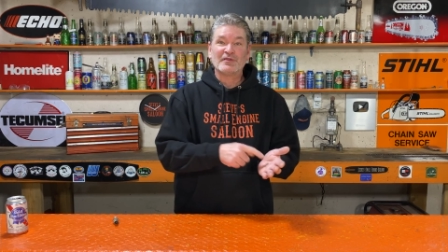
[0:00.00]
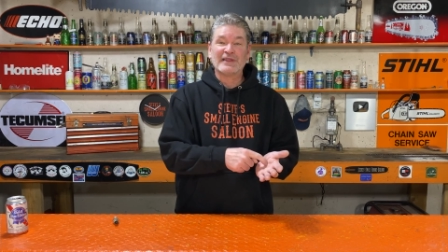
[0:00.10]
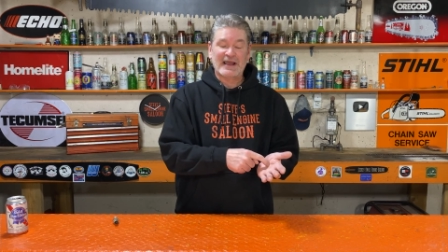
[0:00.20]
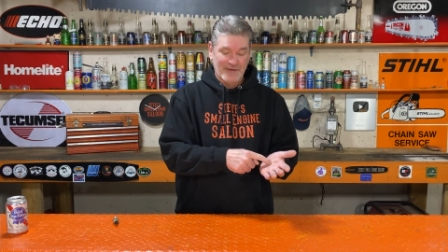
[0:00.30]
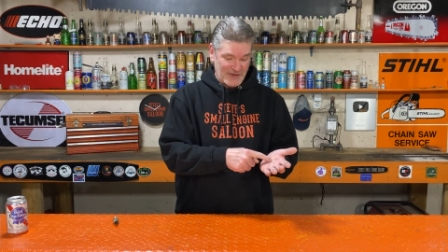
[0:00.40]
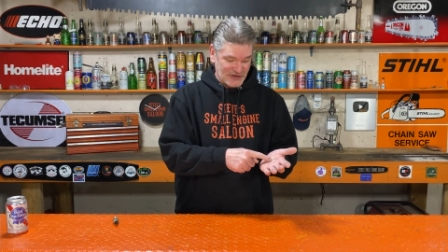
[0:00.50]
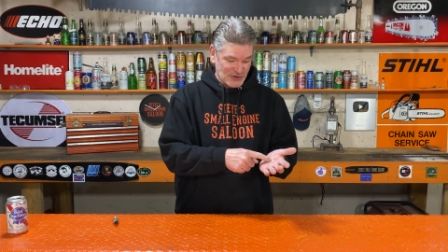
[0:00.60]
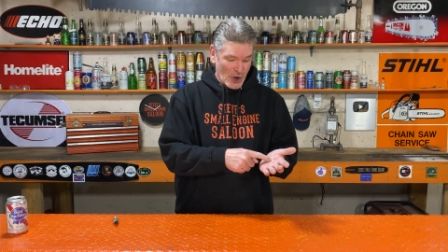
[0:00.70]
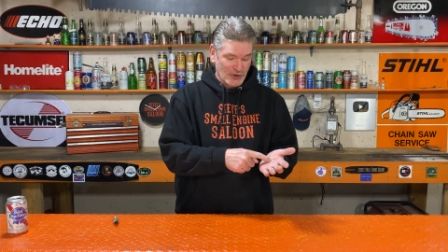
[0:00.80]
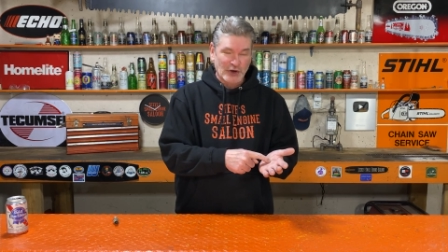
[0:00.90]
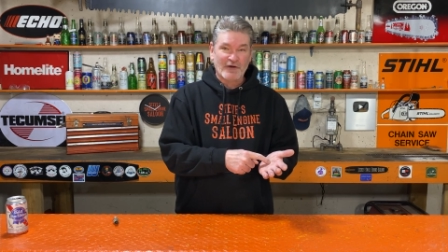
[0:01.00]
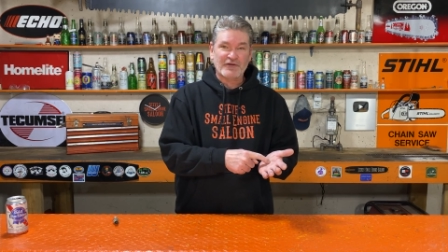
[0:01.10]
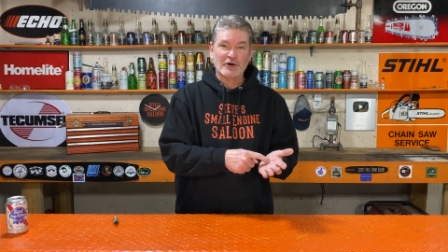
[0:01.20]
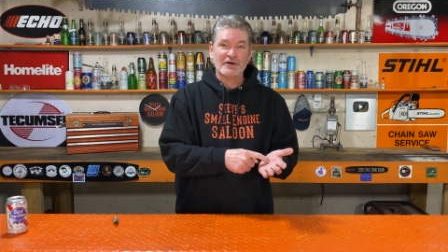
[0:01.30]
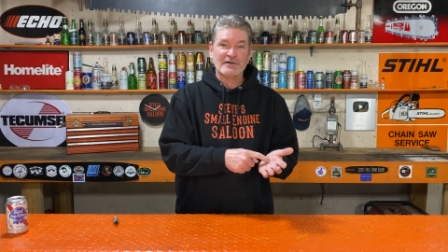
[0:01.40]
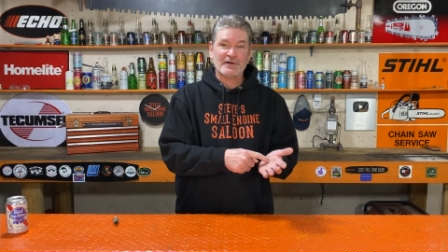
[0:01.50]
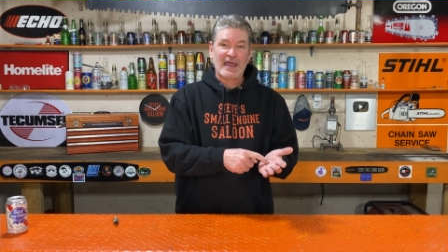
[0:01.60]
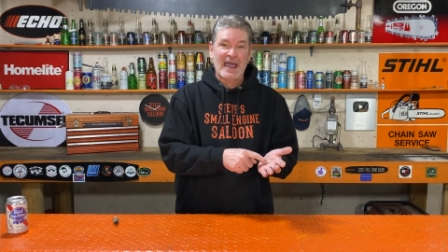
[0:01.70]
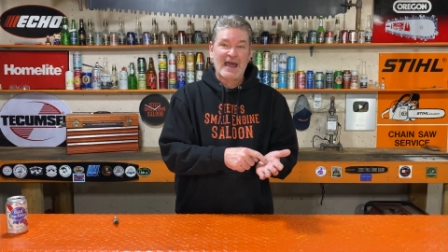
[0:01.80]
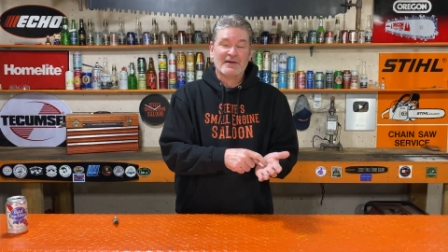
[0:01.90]
licking the salt off your
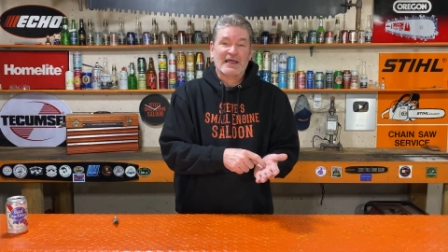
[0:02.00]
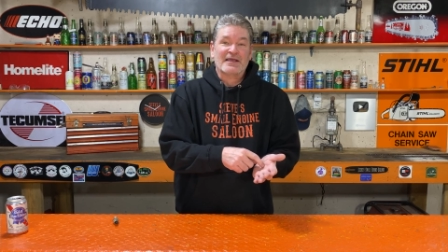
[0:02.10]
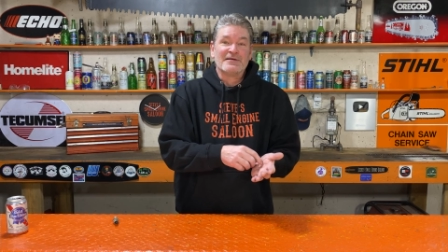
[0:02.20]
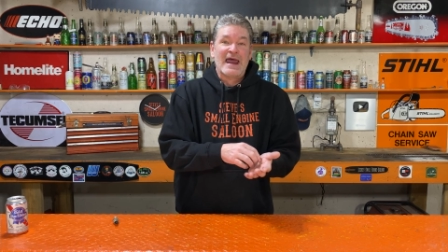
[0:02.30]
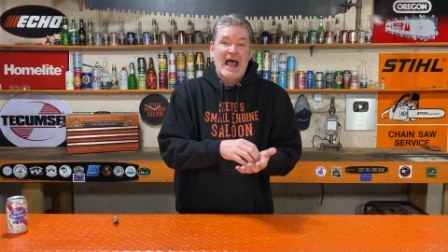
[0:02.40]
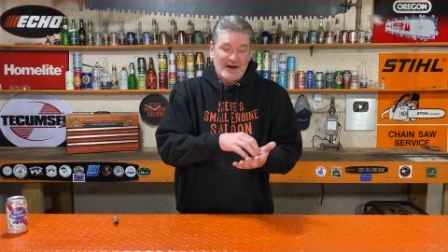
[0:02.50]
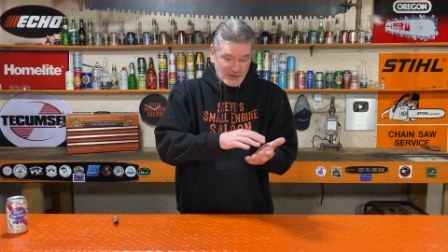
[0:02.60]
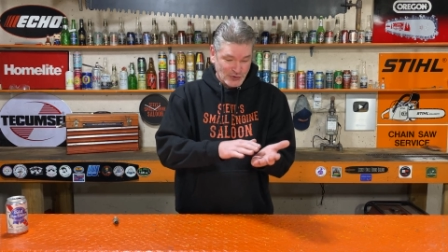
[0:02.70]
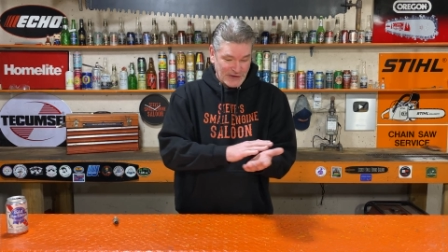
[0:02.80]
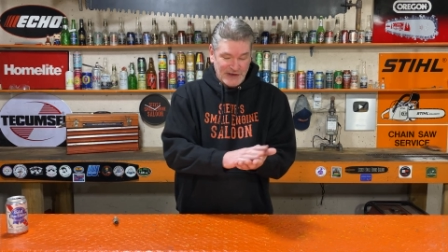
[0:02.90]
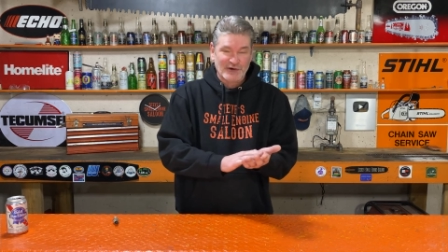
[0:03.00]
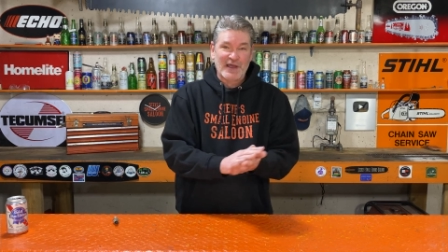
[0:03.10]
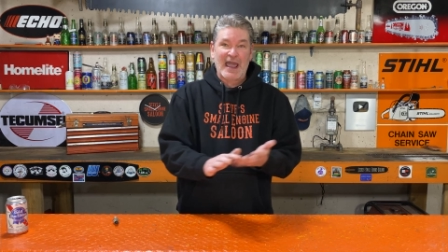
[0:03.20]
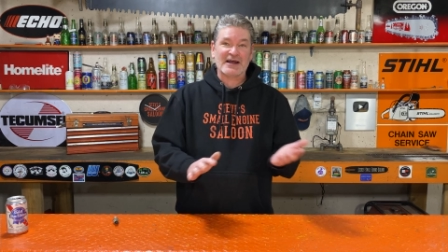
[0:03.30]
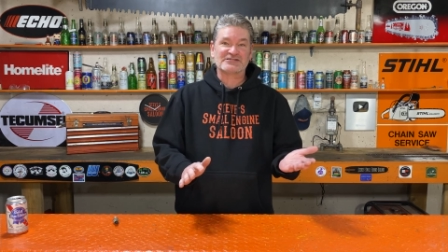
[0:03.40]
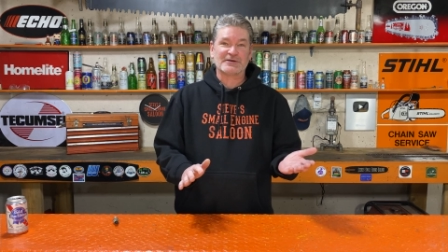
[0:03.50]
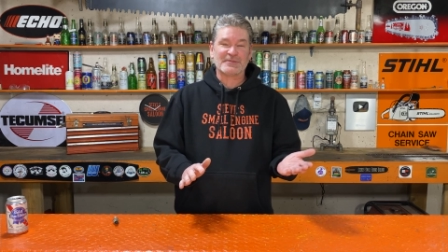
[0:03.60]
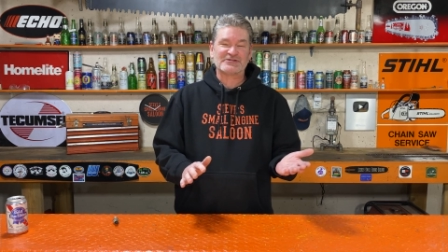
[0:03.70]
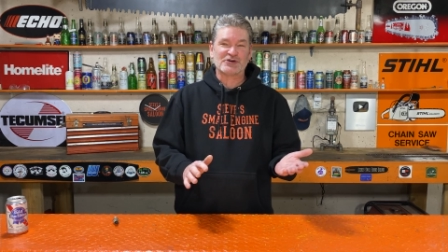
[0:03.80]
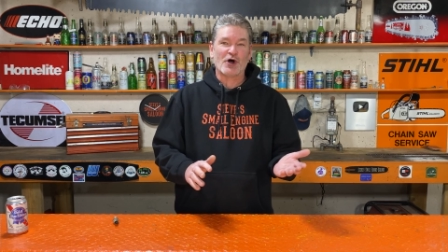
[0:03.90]
hand, like naturally your hand's
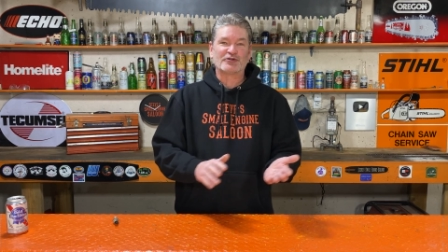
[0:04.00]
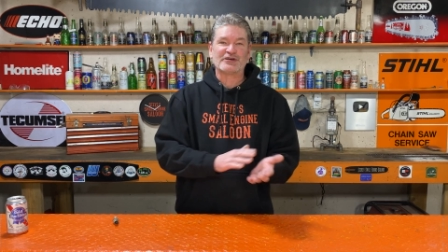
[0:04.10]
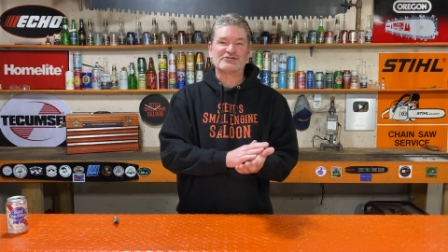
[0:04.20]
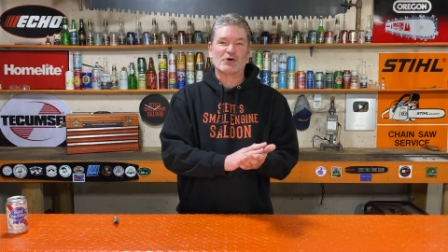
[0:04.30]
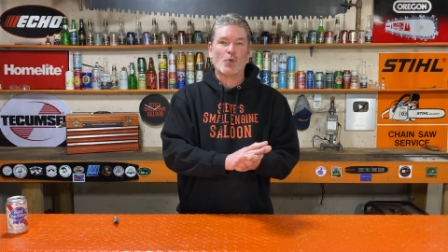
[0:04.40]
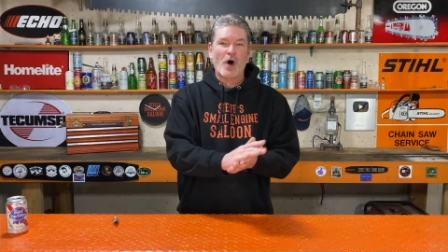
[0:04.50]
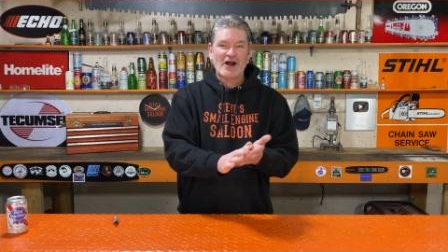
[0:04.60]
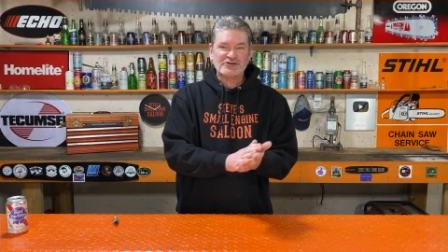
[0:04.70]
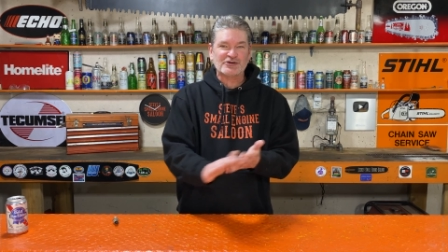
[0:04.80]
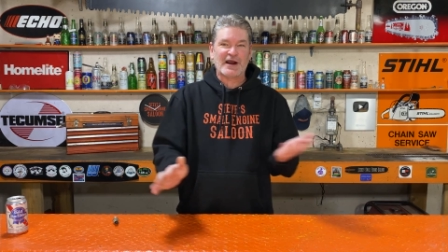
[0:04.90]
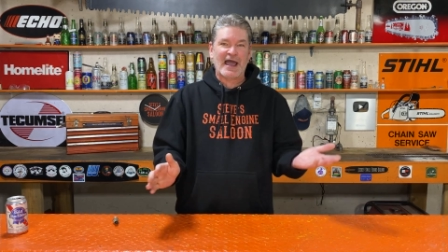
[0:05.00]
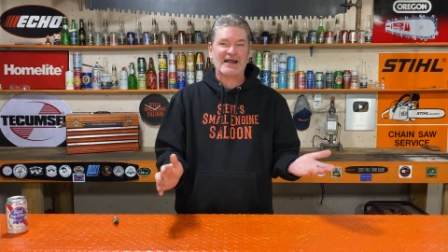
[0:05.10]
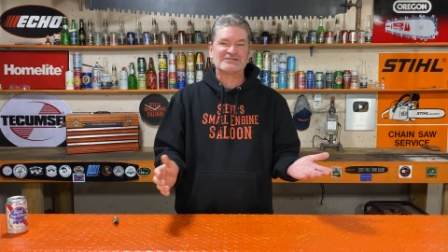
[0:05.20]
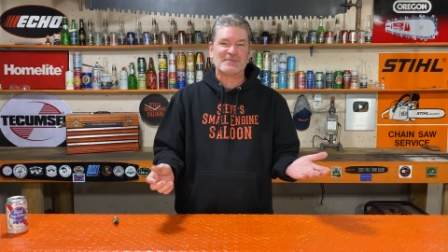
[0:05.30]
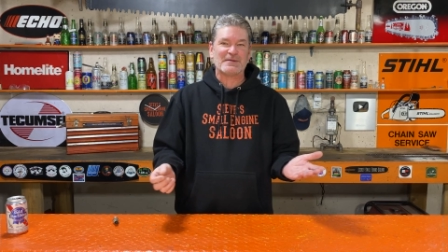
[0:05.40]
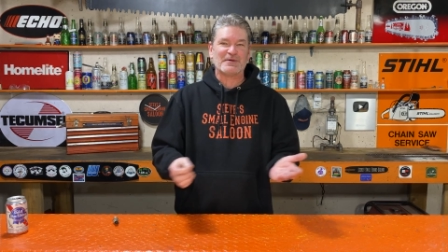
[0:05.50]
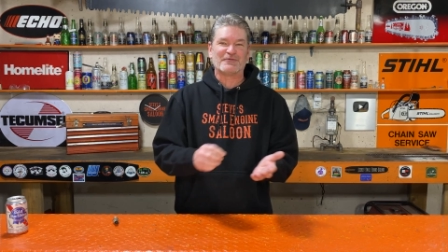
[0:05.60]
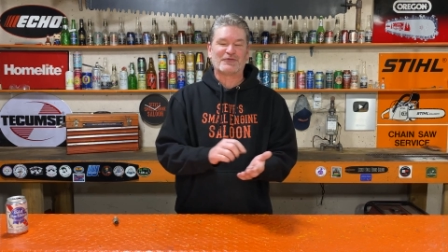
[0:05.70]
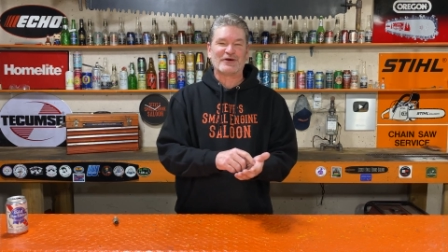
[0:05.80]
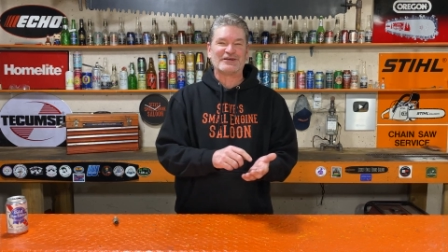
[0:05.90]
gonna be salty. So wash your hands maybe
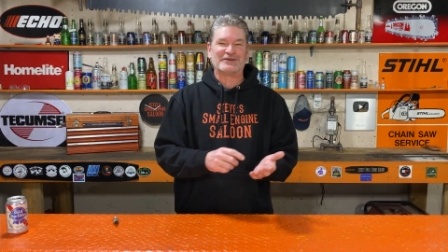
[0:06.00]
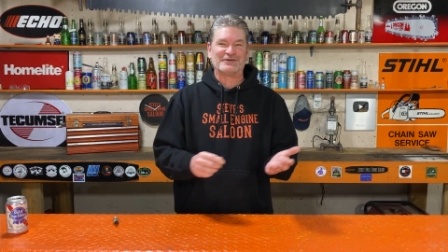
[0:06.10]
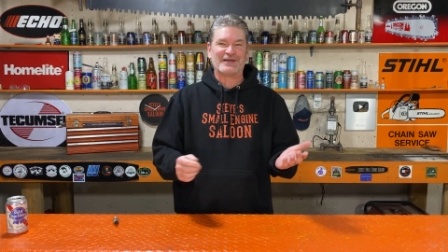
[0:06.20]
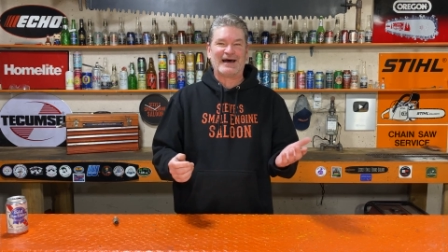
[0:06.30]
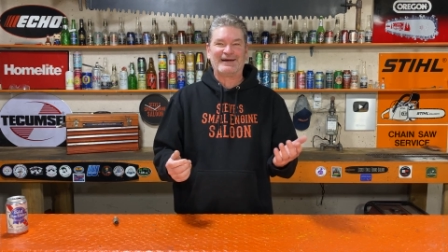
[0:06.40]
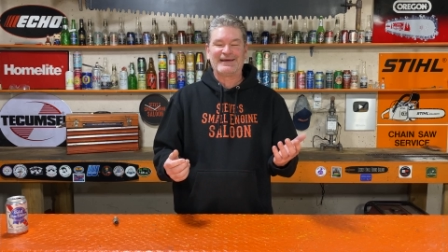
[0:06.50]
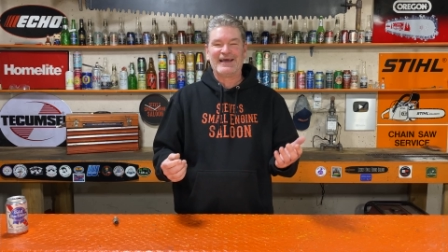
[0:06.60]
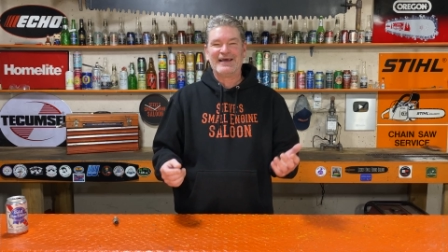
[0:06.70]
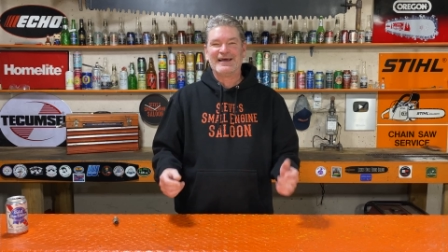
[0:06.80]
before you do that.